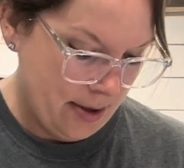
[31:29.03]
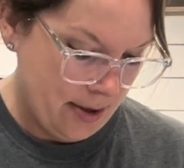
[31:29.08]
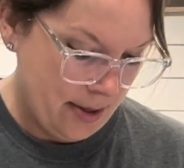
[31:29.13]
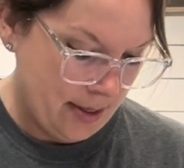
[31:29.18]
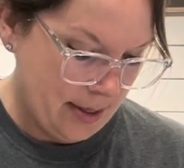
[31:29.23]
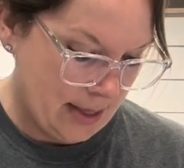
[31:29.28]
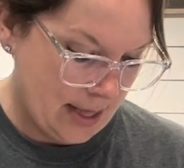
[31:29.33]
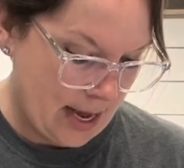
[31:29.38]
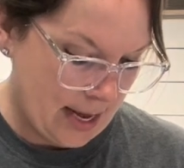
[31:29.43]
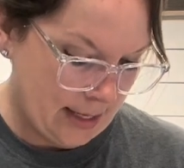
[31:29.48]

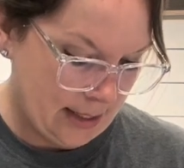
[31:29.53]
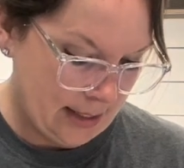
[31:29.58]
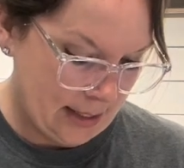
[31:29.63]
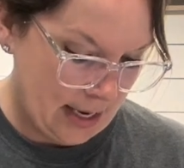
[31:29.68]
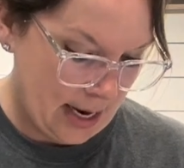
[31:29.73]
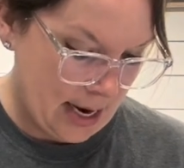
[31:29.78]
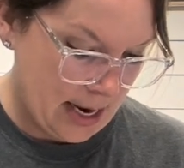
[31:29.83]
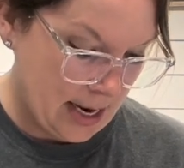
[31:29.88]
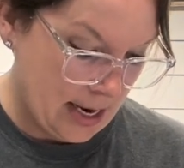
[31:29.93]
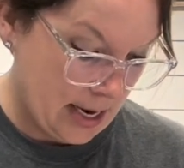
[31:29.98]
that's an
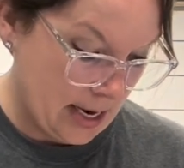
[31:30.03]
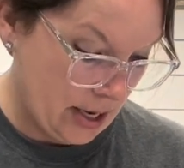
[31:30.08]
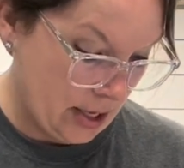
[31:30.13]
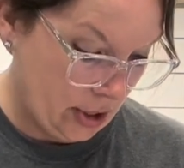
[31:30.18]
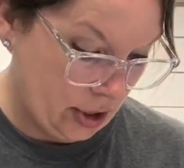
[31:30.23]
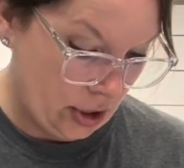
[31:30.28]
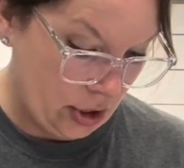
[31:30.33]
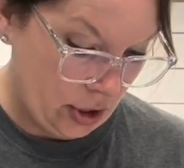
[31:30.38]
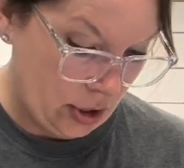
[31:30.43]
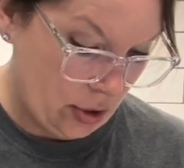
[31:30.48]
idea
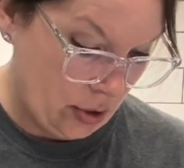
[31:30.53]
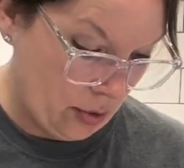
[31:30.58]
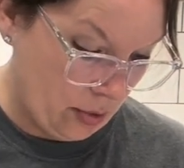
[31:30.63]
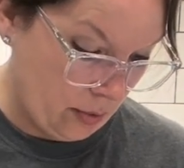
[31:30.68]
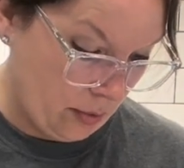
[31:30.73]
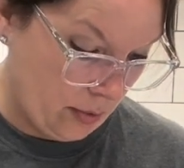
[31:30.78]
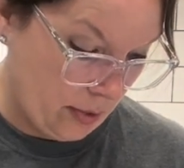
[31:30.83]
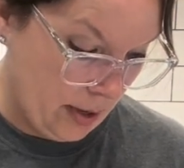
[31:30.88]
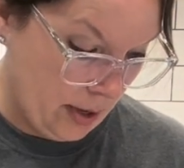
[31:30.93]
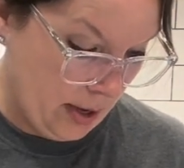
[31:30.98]

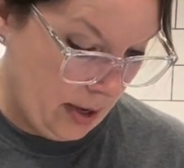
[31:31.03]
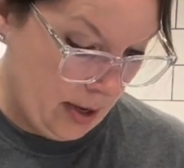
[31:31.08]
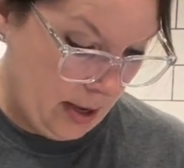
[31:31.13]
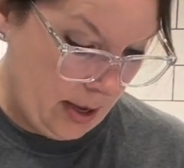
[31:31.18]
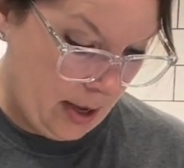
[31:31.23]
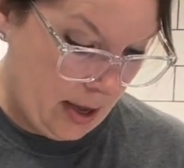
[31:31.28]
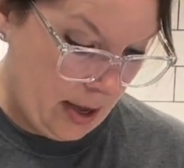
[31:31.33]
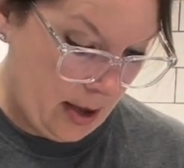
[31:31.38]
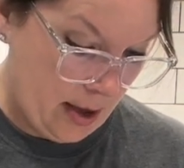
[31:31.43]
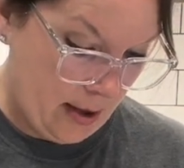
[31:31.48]
too.
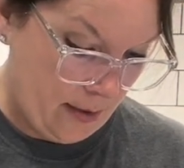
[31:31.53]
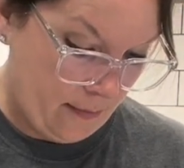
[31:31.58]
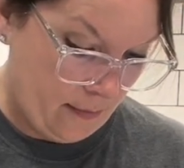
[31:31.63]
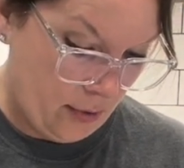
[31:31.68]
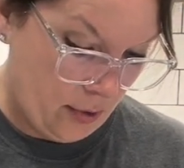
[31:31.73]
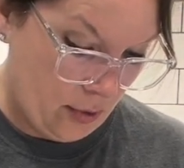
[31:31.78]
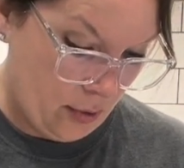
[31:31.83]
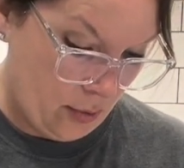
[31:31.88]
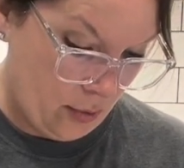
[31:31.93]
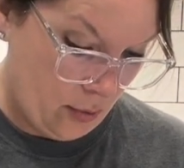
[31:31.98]
If
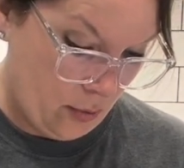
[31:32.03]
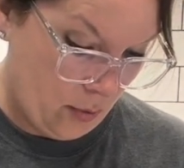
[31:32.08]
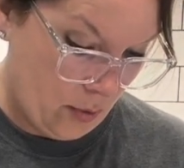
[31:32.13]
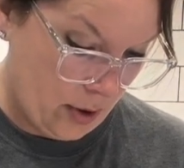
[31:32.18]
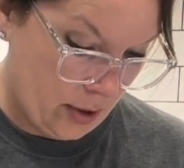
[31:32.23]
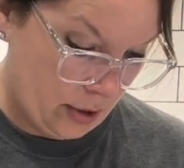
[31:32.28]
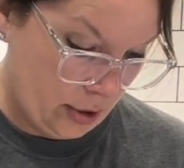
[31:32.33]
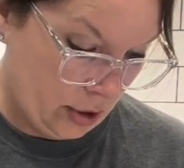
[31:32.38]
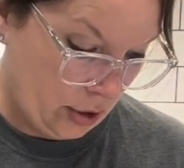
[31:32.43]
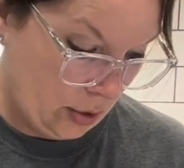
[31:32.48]
you
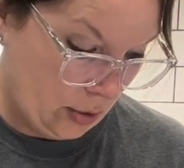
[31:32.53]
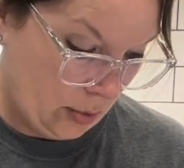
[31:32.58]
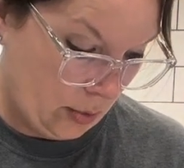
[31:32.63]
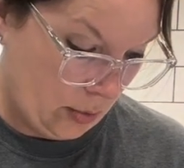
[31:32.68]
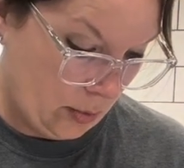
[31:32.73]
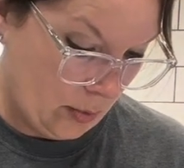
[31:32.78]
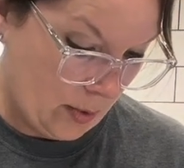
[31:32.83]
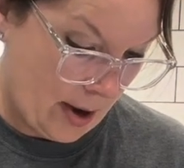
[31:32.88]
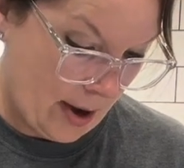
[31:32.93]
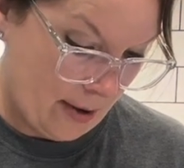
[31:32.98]
want to
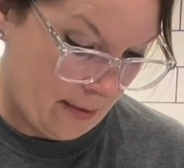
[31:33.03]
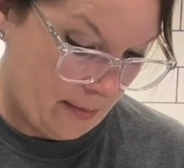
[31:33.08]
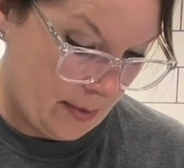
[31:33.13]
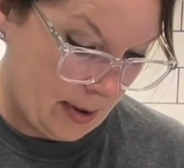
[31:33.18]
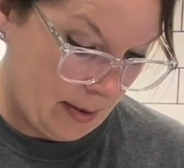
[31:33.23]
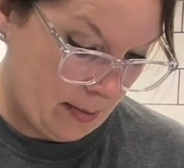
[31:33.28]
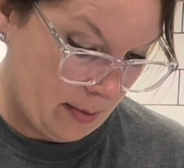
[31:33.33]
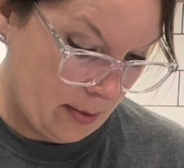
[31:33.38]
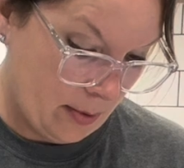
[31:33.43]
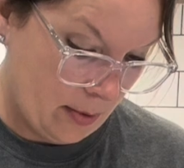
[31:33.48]
have
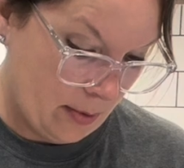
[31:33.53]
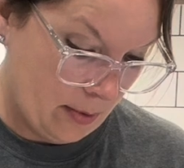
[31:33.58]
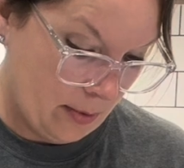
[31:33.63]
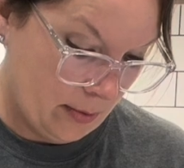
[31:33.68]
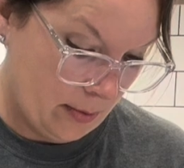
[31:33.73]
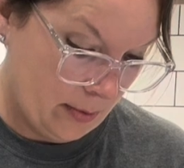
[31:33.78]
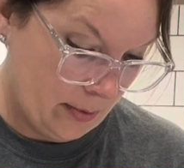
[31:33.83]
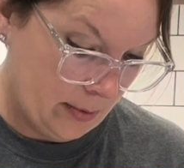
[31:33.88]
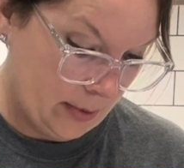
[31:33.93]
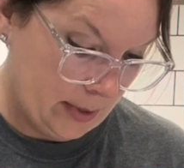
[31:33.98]
people
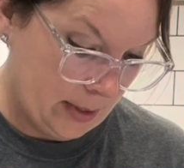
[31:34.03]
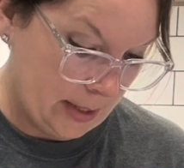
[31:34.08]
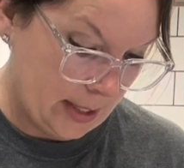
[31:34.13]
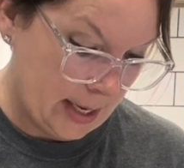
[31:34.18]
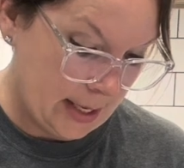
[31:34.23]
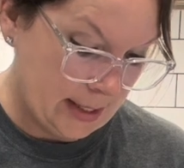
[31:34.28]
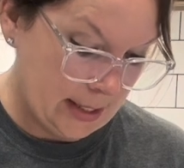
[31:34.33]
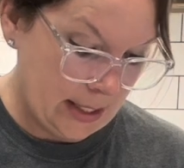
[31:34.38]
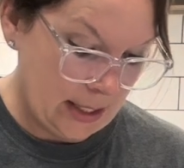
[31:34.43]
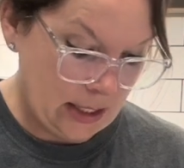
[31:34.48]
to
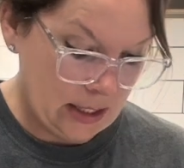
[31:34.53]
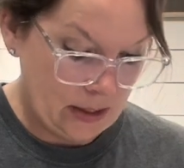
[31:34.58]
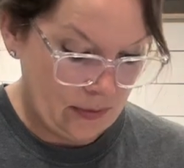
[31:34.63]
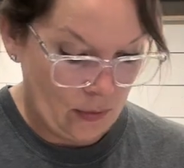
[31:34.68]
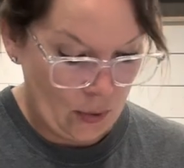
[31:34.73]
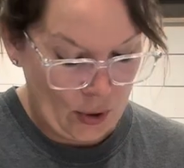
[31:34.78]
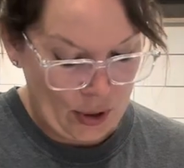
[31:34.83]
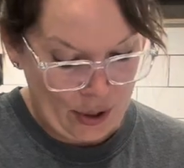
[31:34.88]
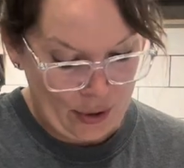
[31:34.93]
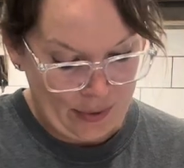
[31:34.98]
test these
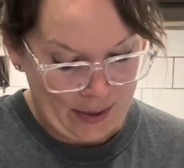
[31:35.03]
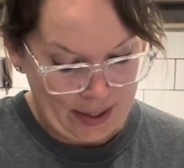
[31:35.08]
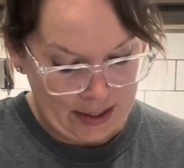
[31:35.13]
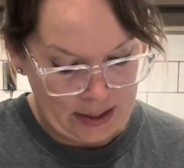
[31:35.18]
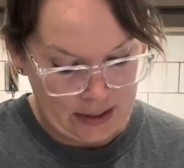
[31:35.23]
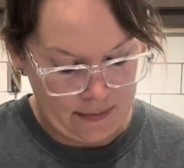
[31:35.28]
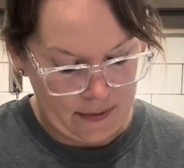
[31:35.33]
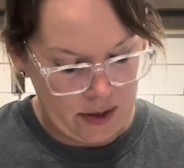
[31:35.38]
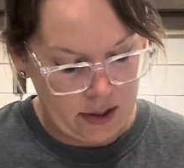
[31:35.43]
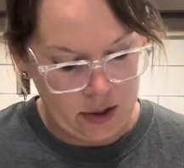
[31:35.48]
for you,
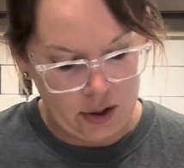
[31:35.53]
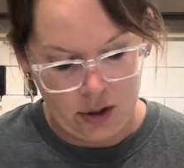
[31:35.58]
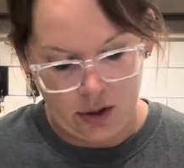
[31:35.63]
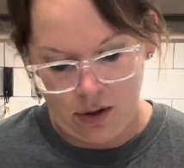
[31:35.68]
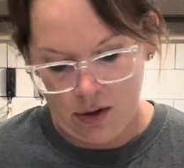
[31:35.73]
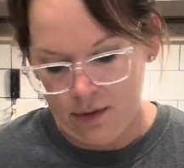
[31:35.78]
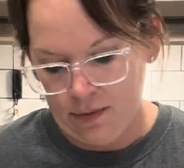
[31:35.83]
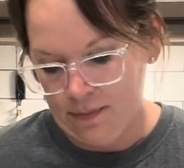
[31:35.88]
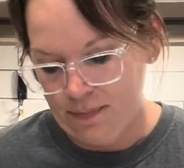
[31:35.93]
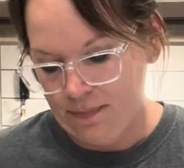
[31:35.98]
that's fun
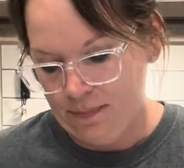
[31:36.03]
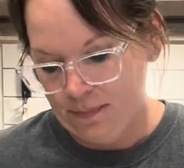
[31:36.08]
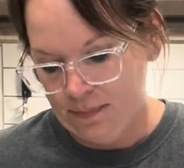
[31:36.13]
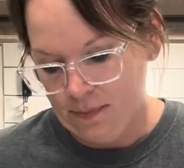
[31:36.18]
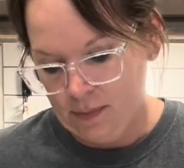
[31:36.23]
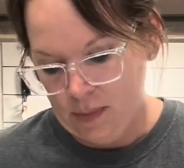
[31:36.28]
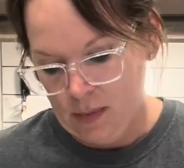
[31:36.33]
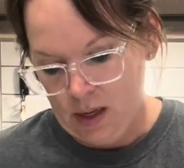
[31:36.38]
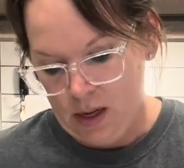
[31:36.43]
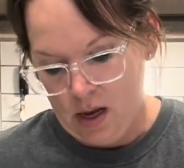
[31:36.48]
too.
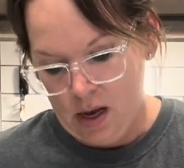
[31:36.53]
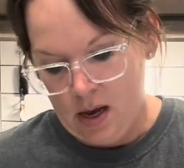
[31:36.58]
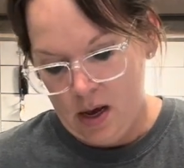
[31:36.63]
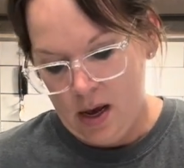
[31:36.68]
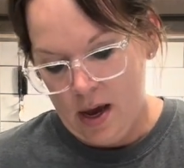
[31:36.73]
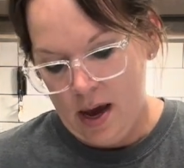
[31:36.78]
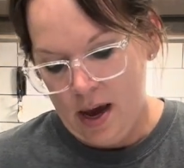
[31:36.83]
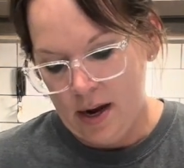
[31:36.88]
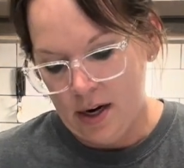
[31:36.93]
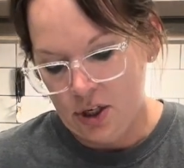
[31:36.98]

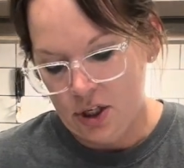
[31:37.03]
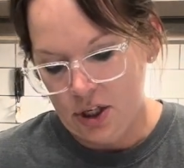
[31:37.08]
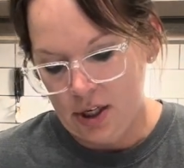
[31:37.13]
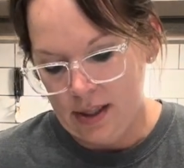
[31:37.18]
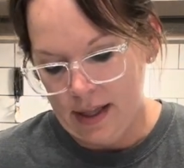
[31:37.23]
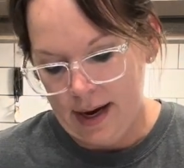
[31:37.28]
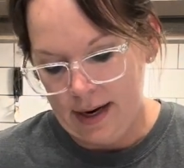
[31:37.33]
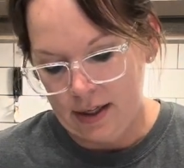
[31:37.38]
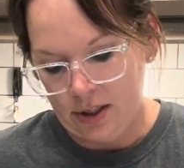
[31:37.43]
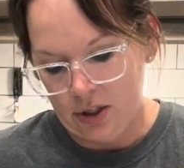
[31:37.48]
And she
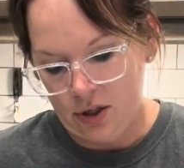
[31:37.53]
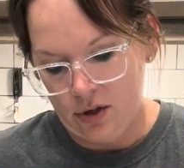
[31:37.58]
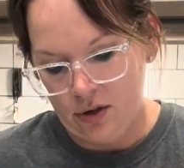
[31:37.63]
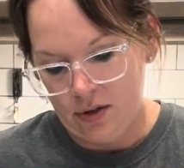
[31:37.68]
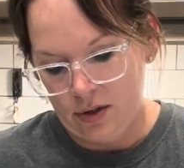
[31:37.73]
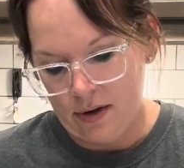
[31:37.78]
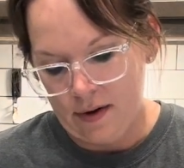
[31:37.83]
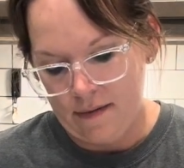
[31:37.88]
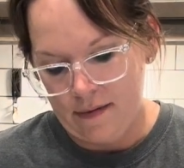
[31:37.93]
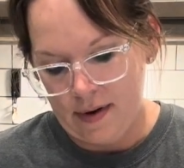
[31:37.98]
likes to do
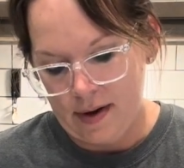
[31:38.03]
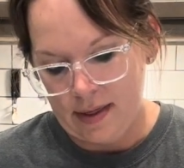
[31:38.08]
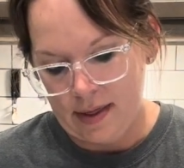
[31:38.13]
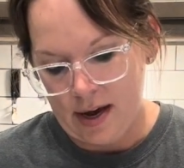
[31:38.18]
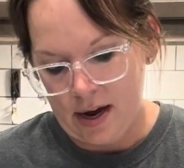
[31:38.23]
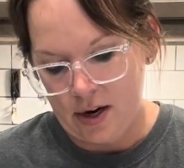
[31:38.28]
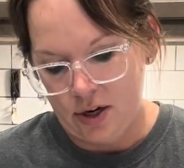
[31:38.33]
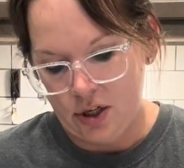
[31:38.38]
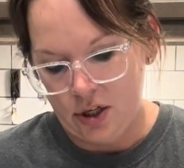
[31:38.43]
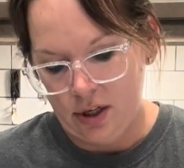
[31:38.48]
stuff like
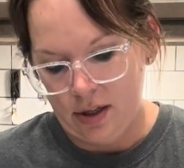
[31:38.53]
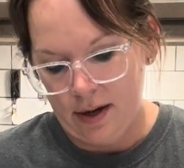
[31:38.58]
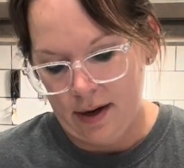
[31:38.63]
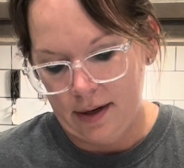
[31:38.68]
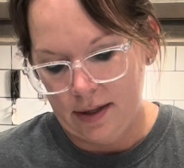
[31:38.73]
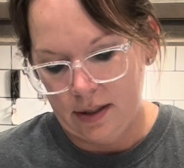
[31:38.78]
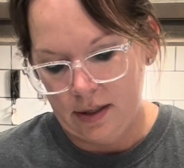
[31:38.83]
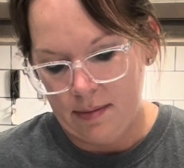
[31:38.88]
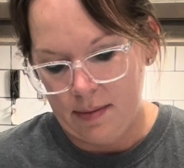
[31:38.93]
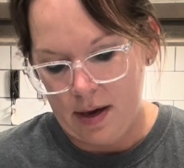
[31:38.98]
that. She
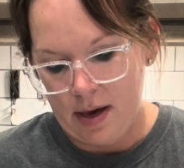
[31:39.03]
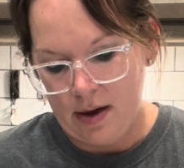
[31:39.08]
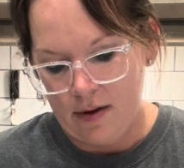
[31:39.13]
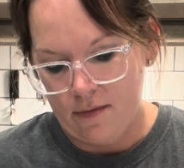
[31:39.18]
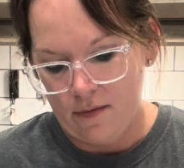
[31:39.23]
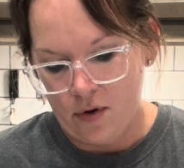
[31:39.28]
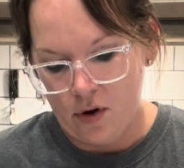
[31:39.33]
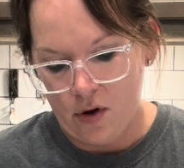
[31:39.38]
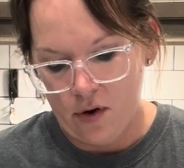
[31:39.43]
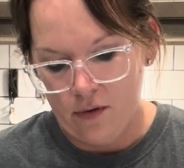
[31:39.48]
likes to be
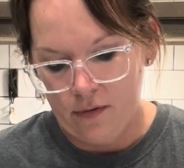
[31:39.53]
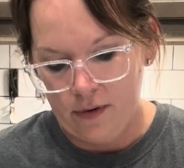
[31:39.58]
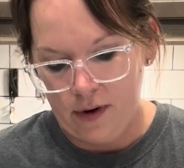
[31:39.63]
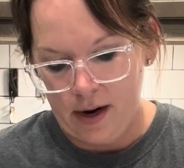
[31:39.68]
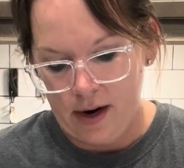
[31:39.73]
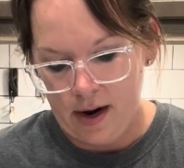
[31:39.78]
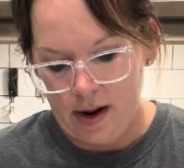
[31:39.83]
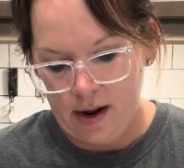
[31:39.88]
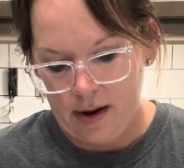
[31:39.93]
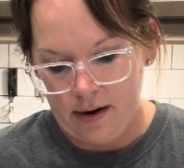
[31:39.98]
involved
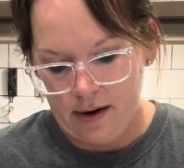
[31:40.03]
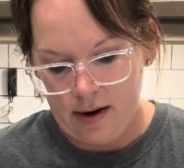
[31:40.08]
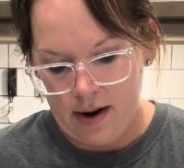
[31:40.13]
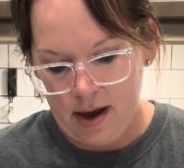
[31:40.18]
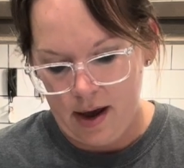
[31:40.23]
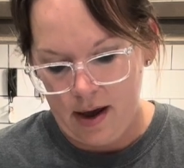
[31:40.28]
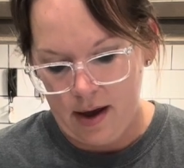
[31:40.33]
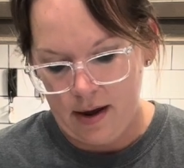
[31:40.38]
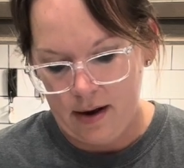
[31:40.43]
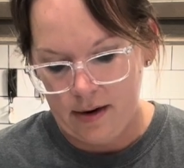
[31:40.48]
in it,
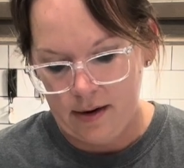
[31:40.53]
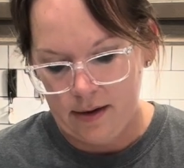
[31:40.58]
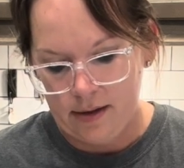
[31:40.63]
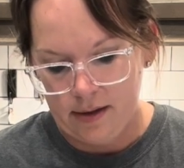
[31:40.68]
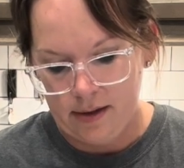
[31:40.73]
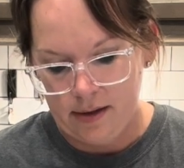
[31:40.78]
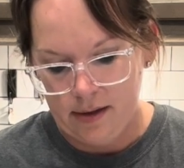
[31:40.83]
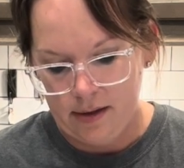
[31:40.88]
and